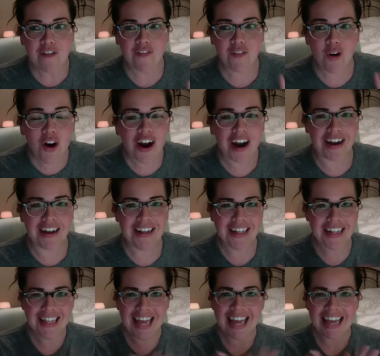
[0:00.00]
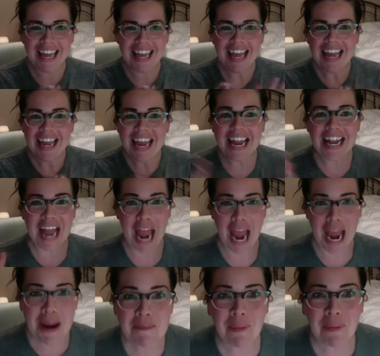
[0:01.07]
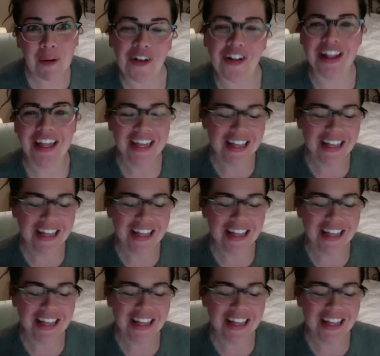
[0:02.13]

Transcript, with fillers: Four like in April.